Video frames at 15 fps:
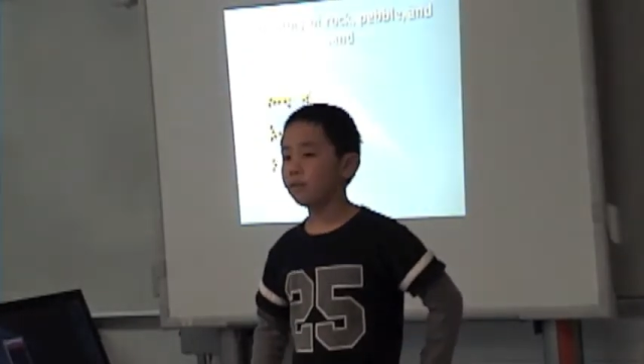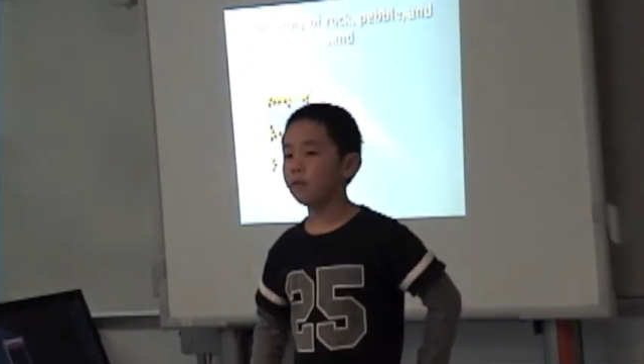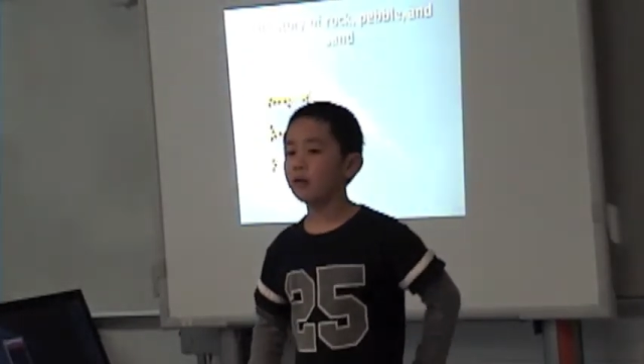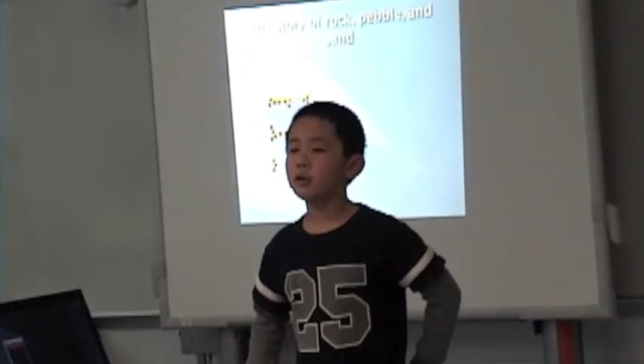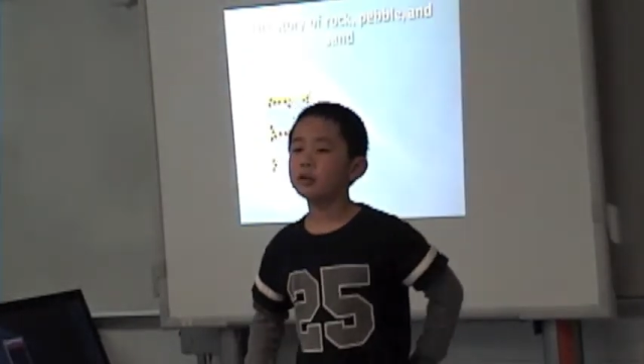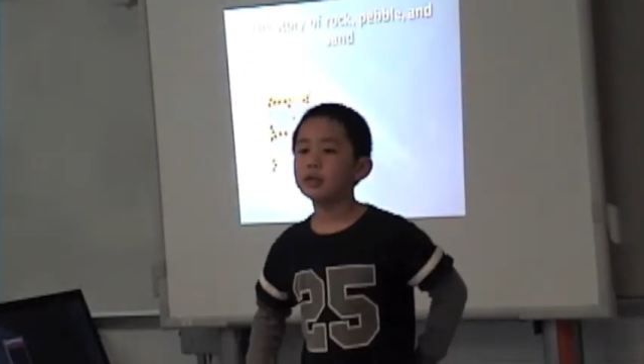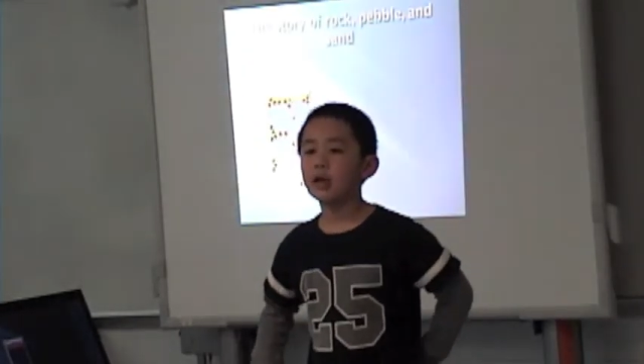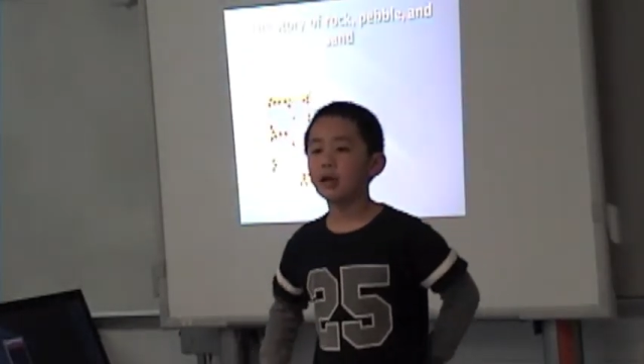
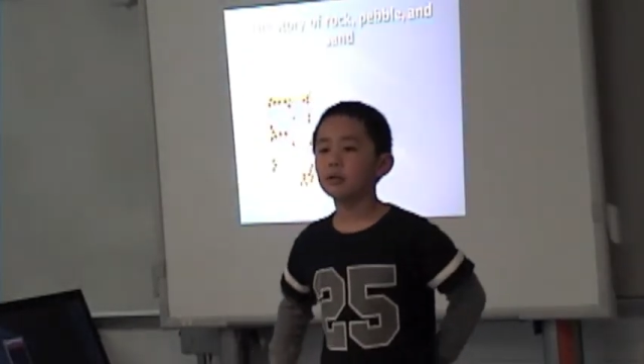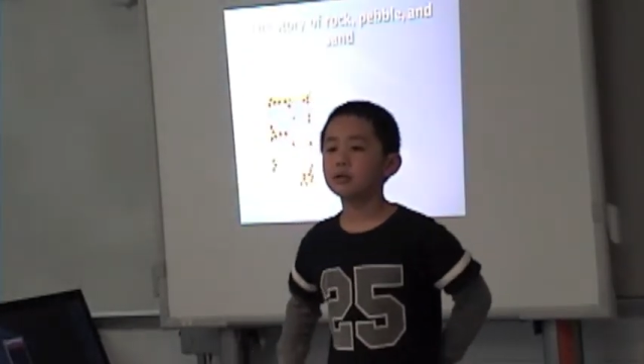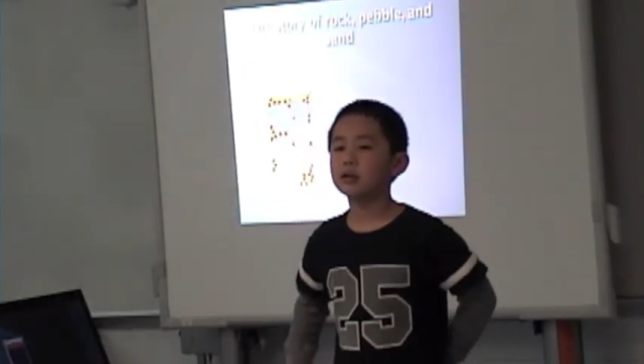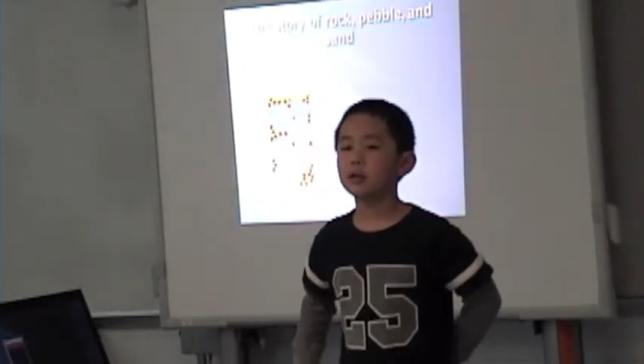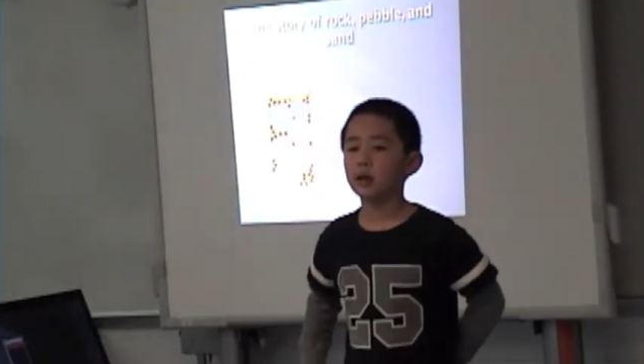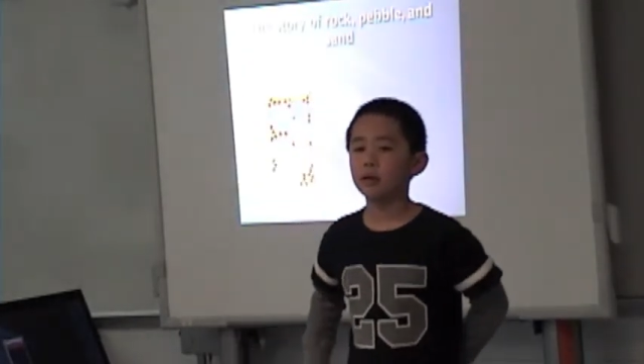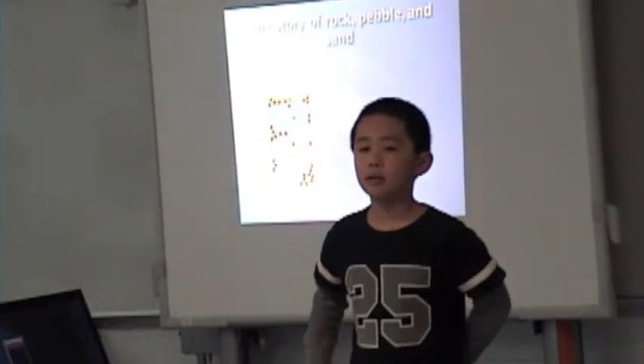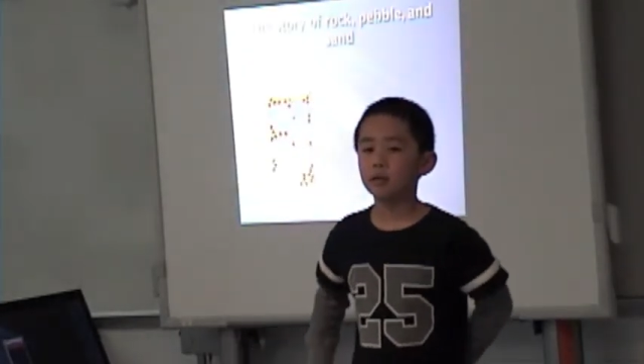First,
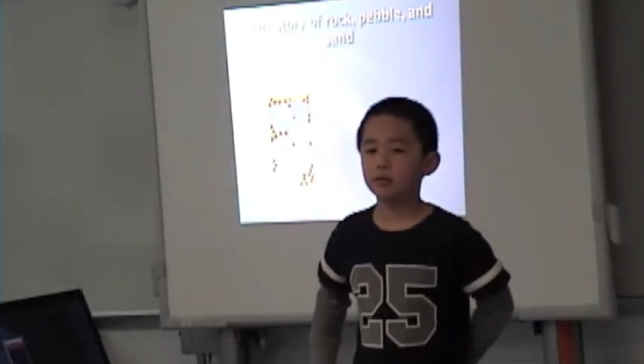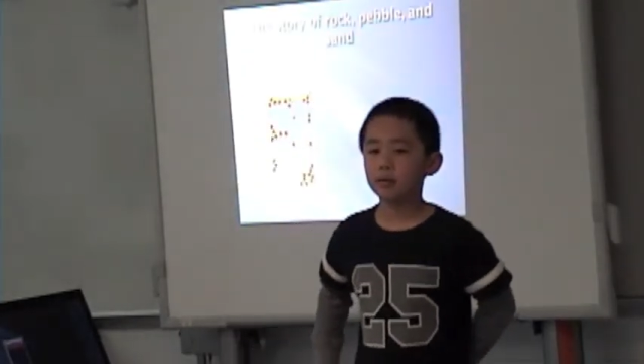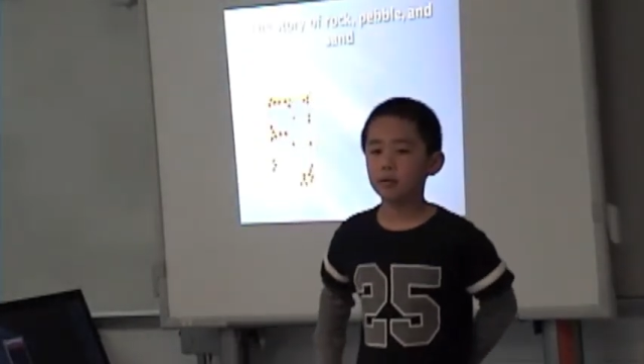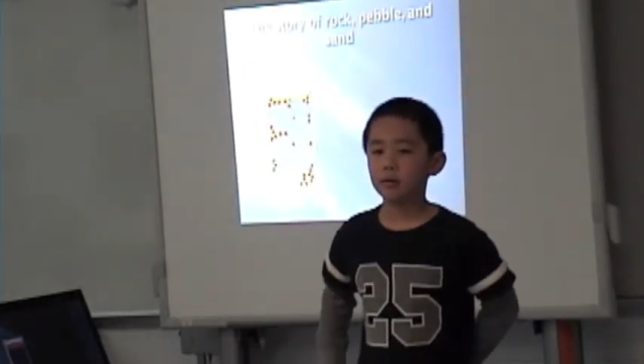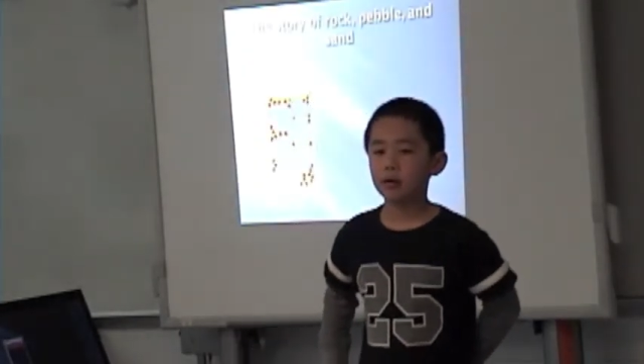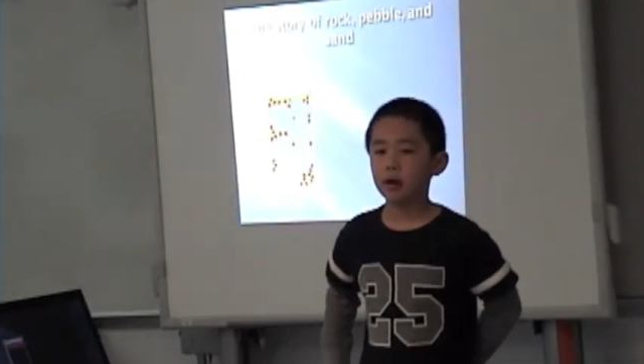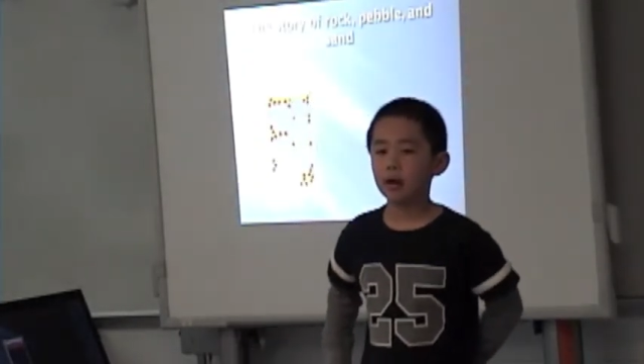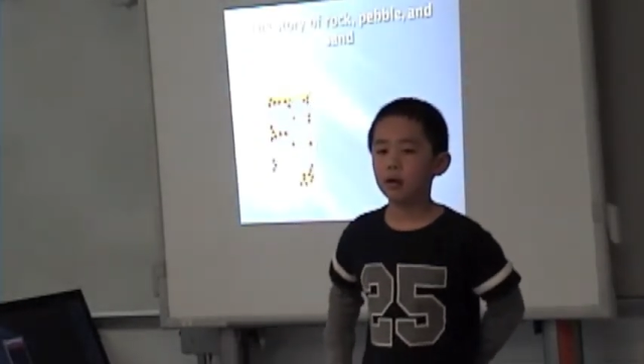
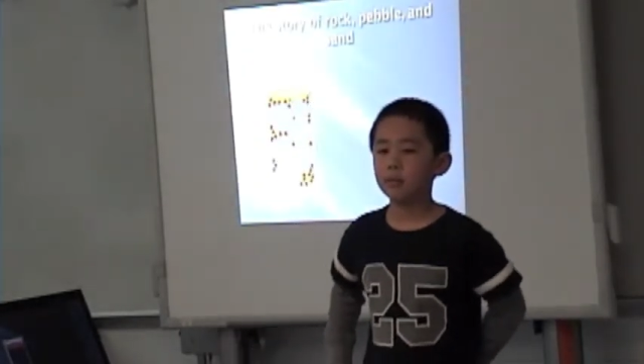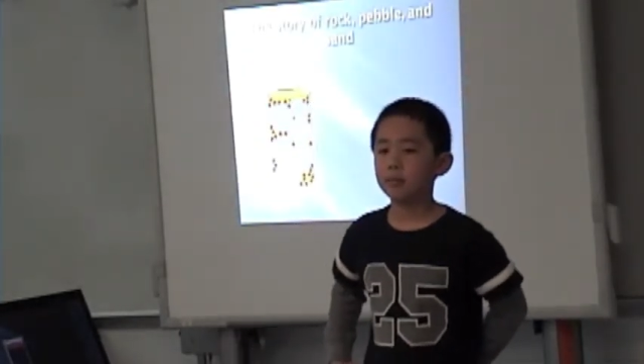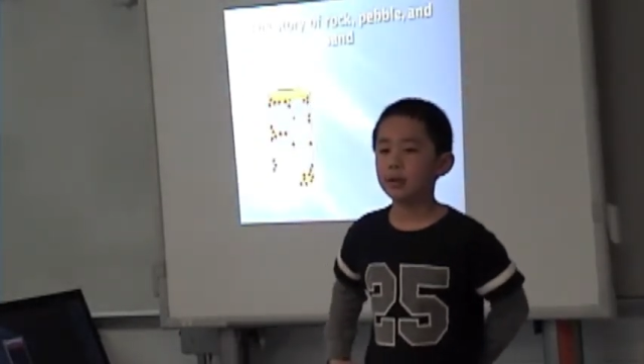I'll